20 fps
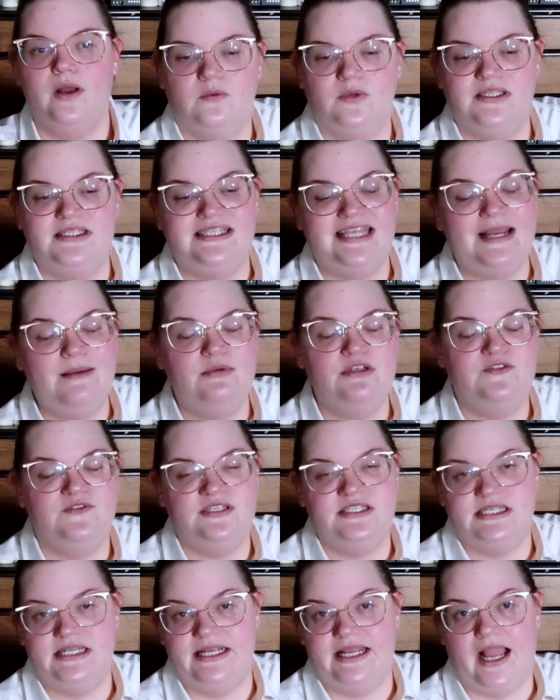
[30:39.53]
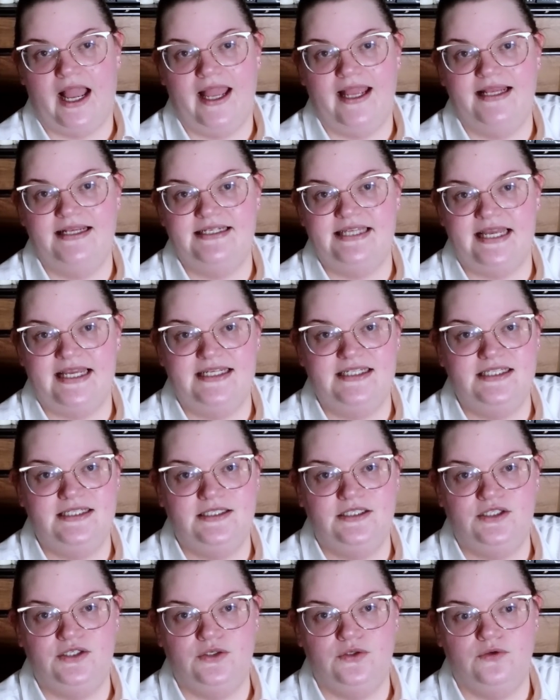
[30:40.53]
When Sam was visiting, I
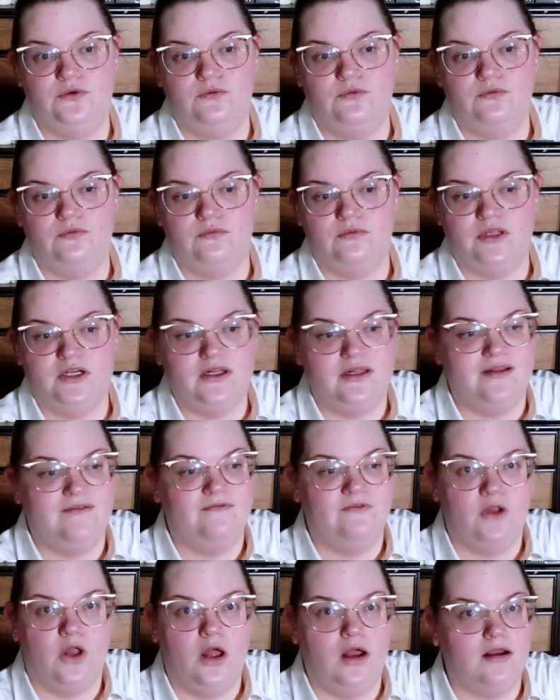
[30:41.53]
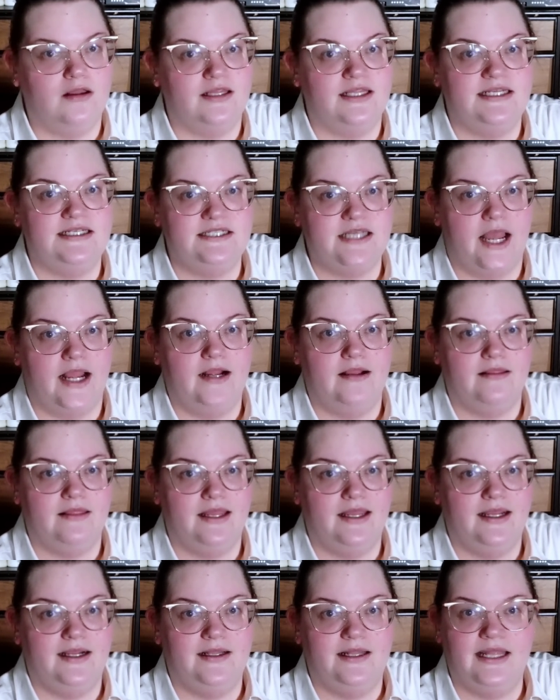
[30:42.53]
intended to literally vlog the entire
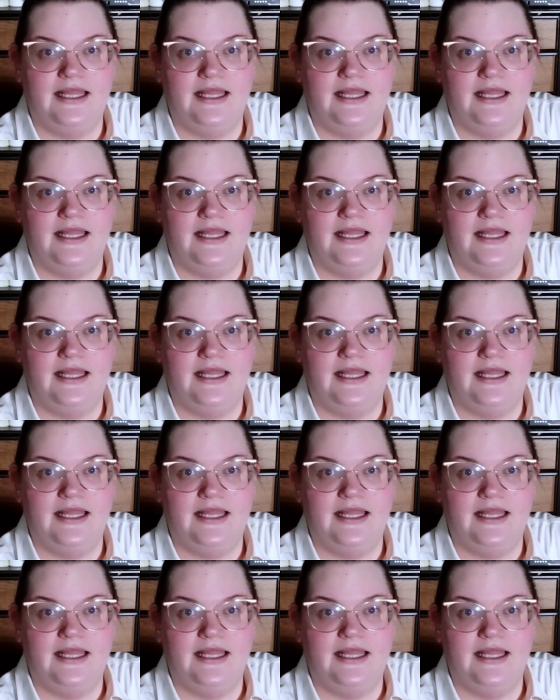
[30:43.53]
thing,